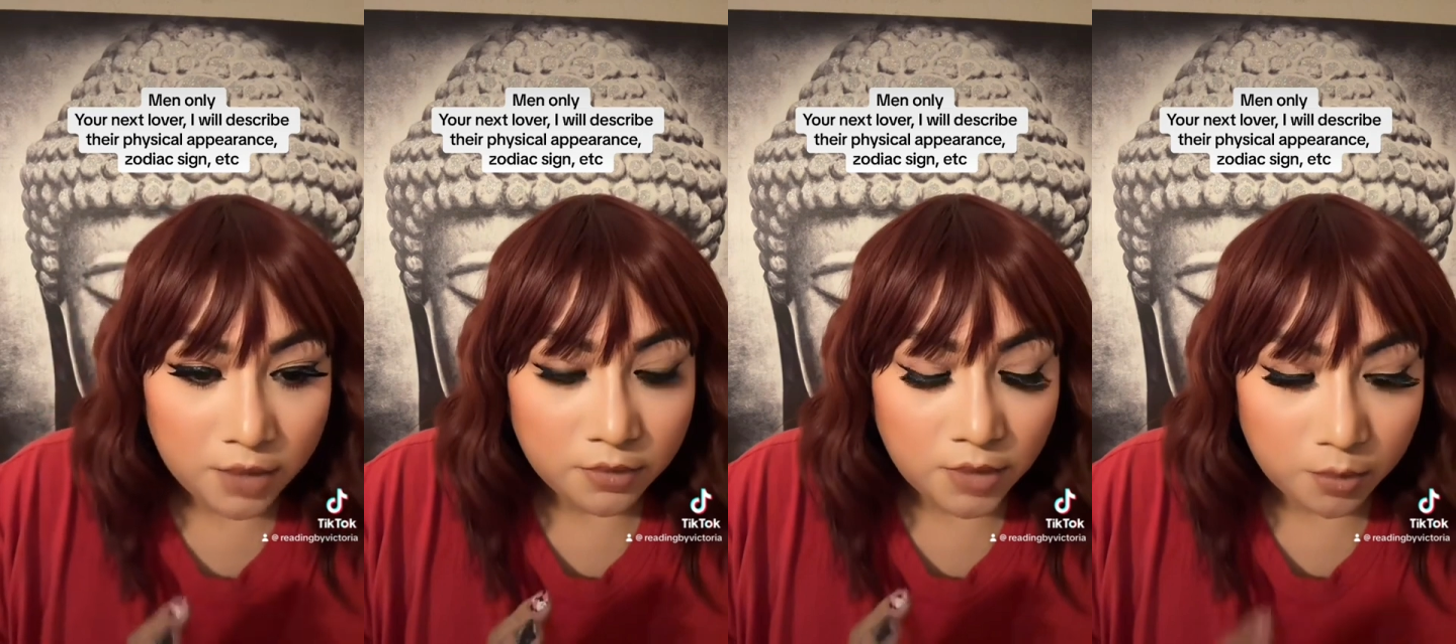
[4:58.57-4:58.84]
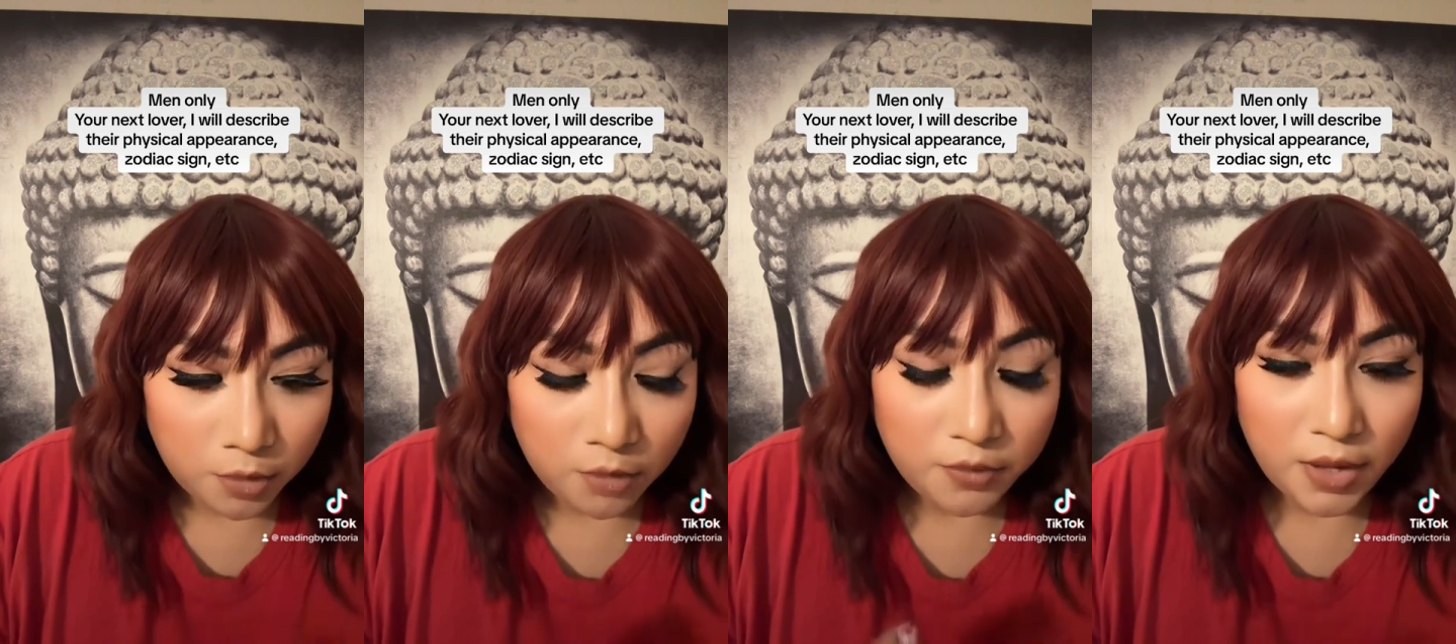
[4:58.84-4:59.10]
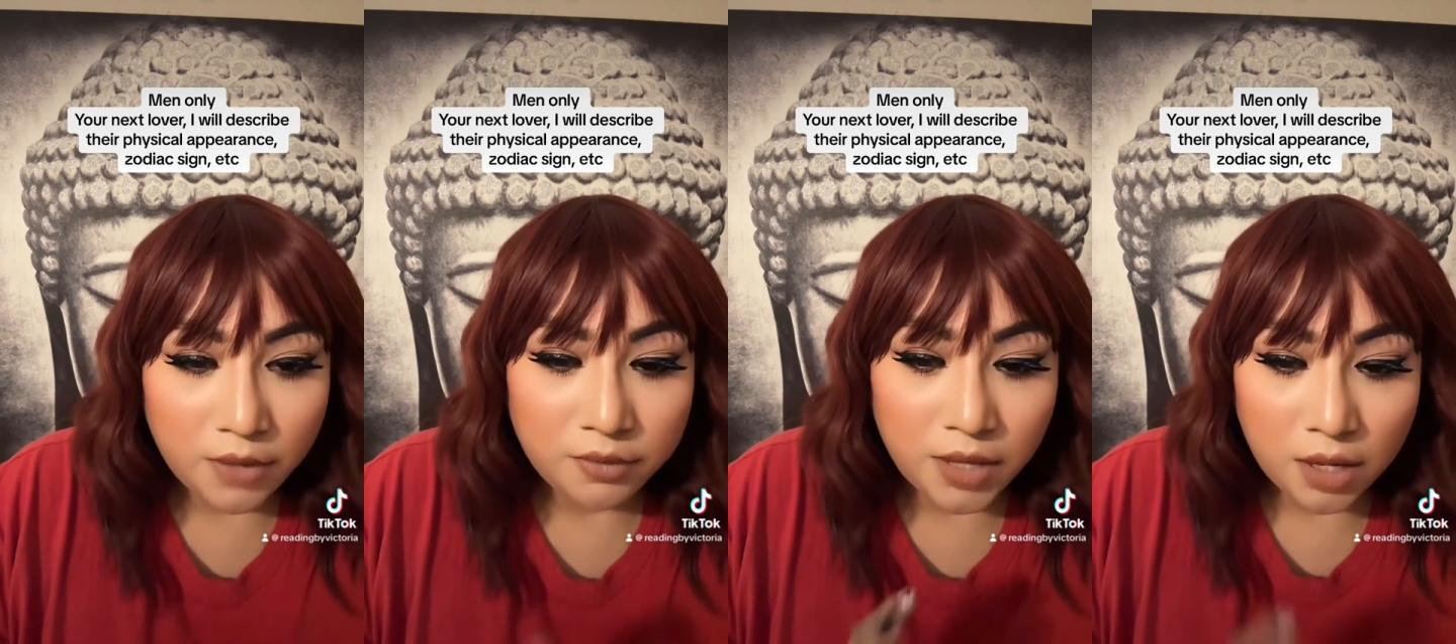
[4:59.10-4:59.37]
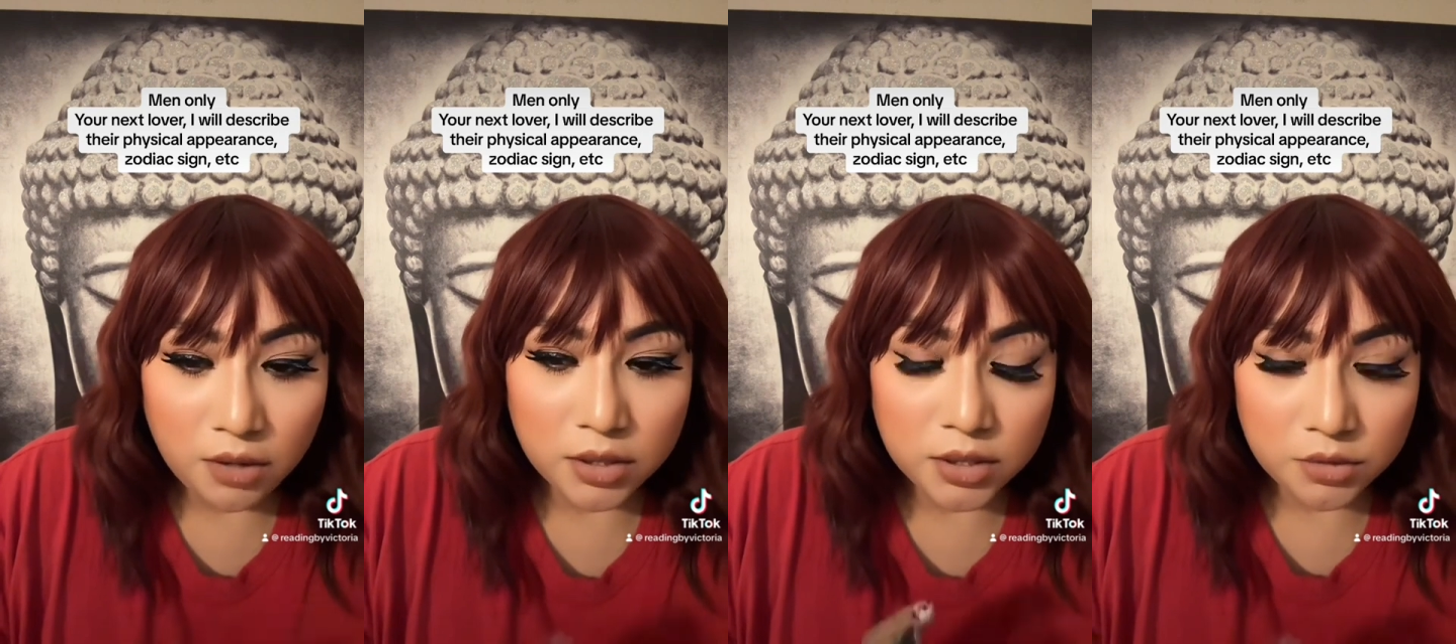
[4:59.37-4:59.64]
they both have
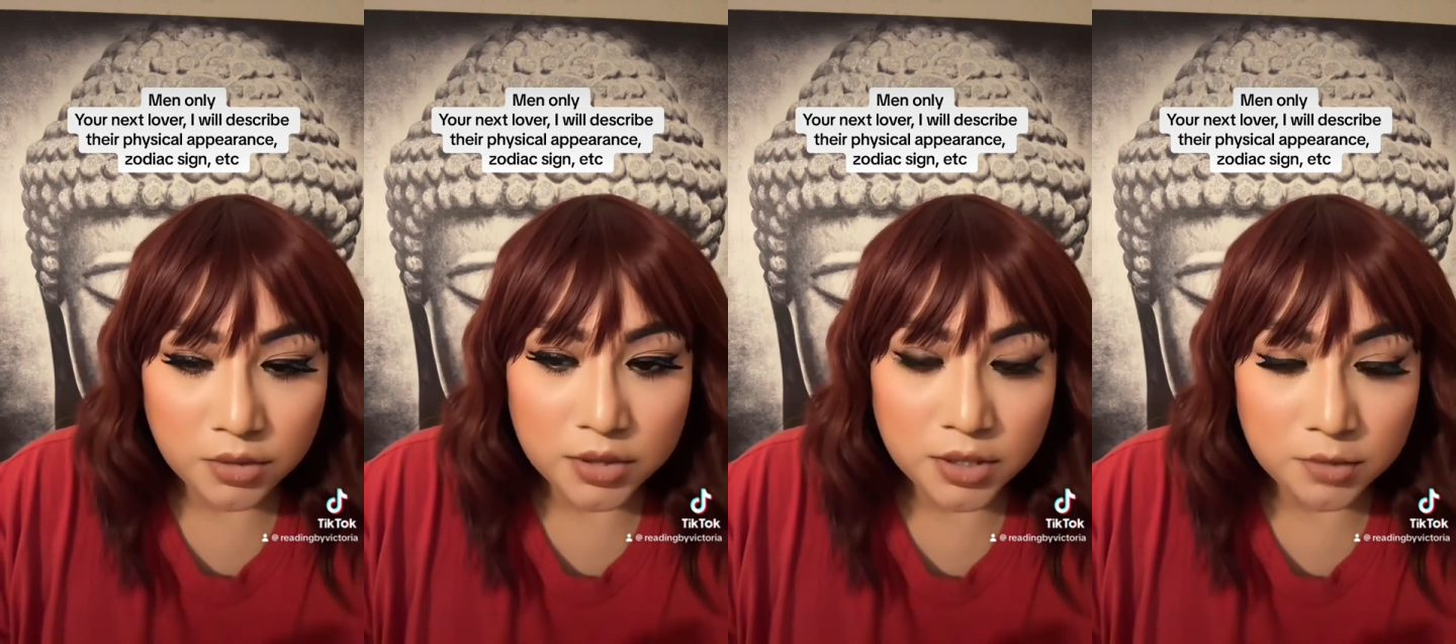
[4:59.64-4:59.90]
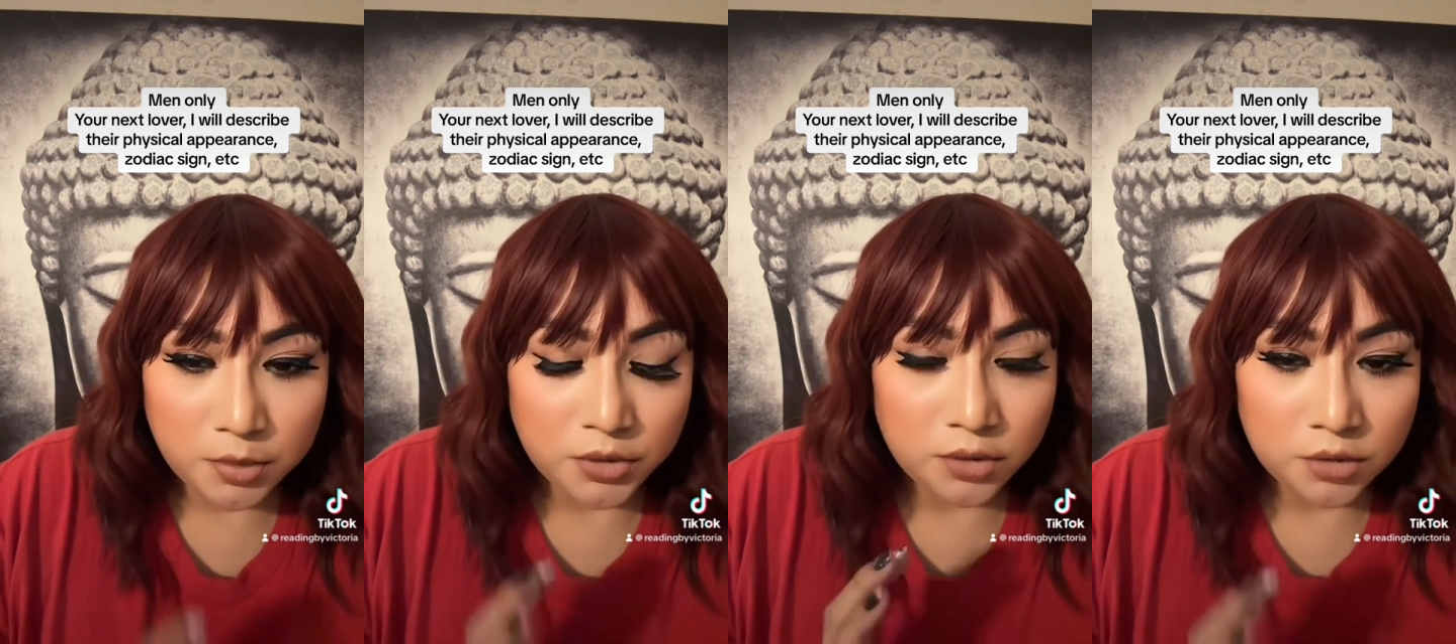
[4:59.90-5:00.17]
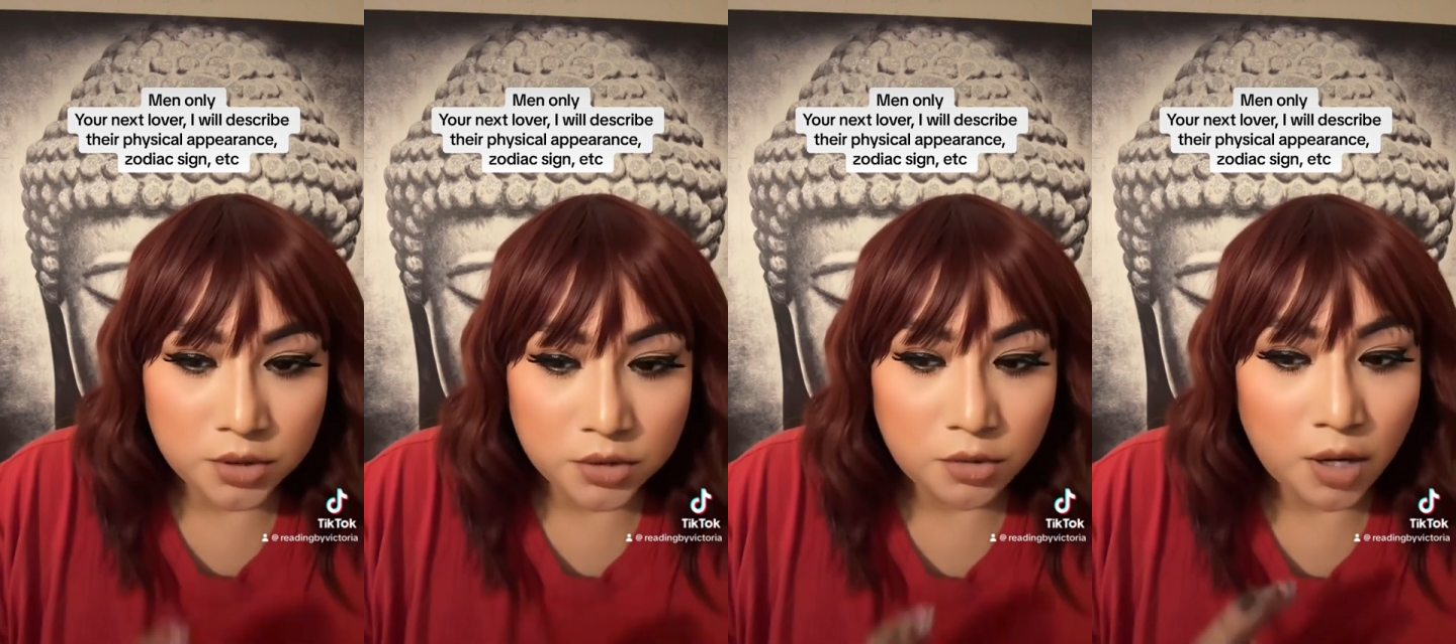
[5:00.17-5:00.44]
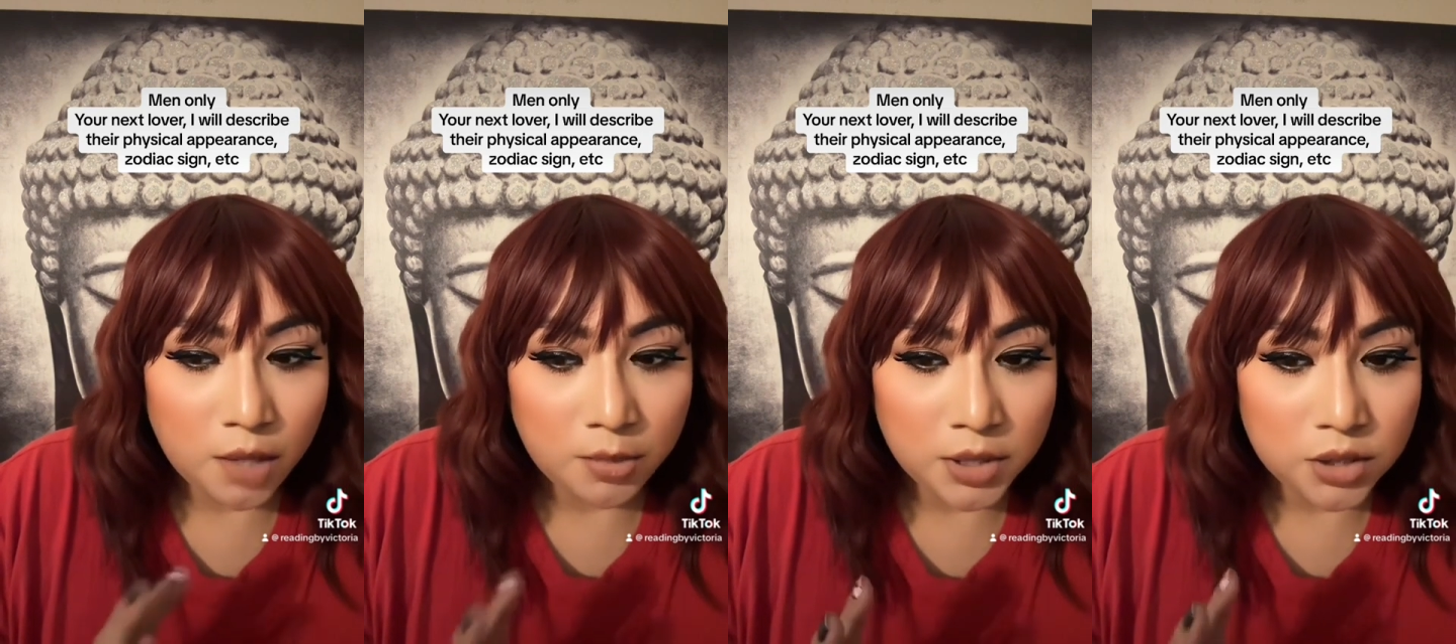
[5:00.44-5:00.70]
characteristics, but they're
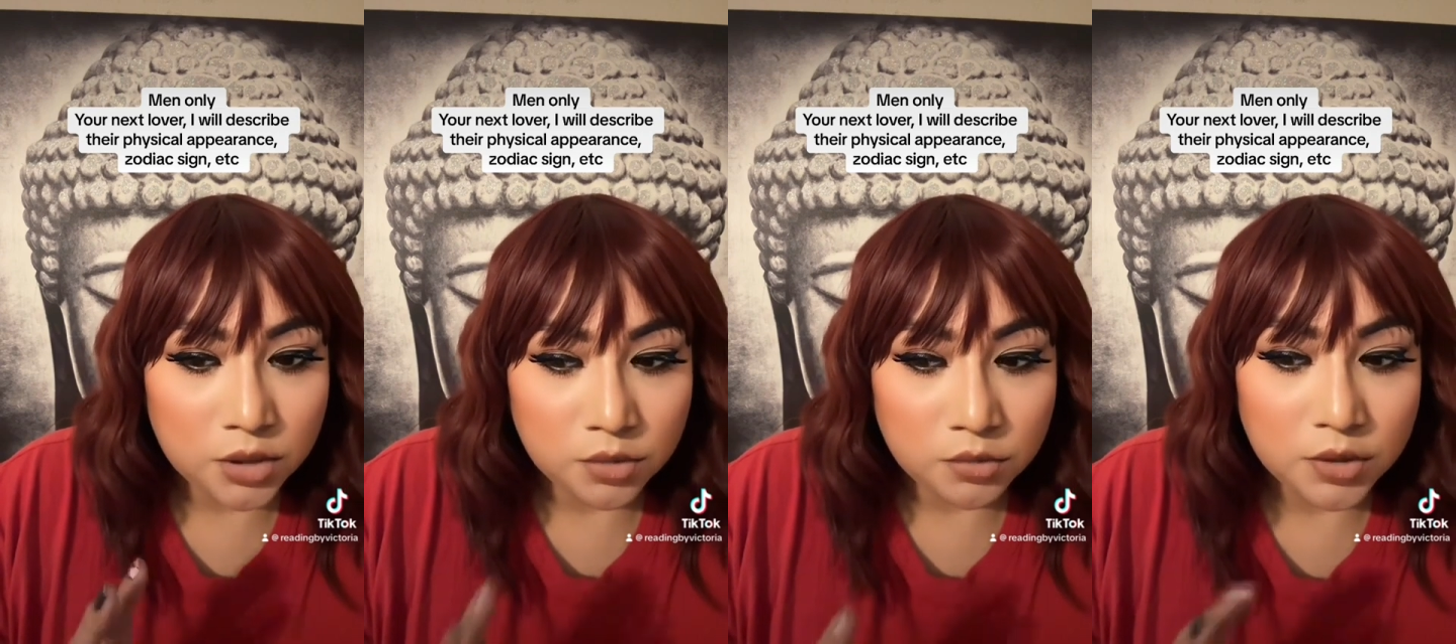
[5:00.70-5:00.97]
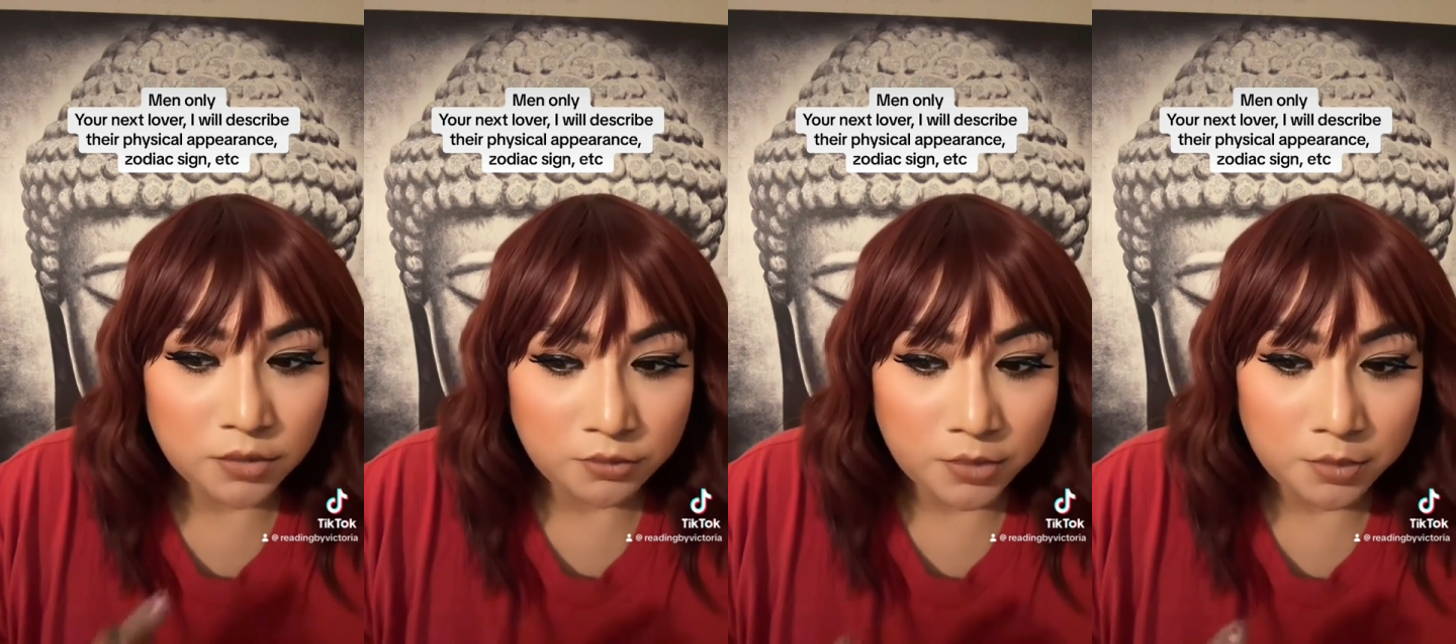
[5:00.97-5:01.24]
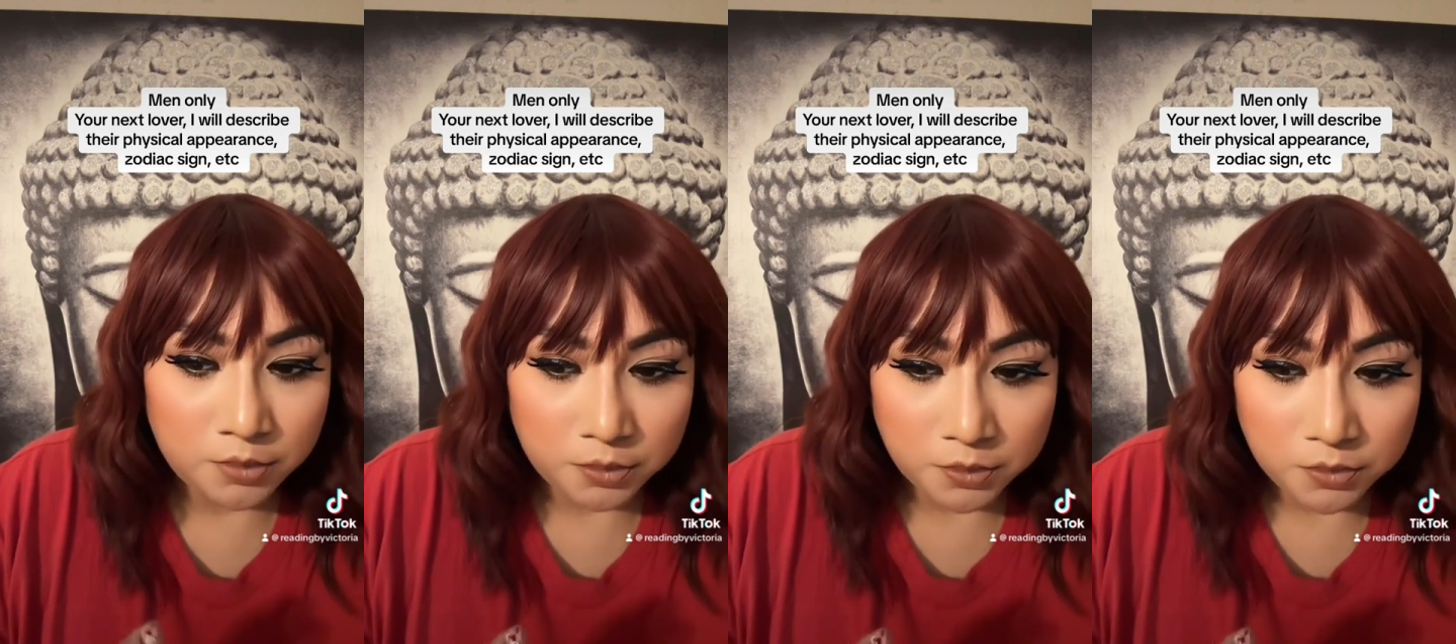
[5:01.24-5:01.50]
describing two different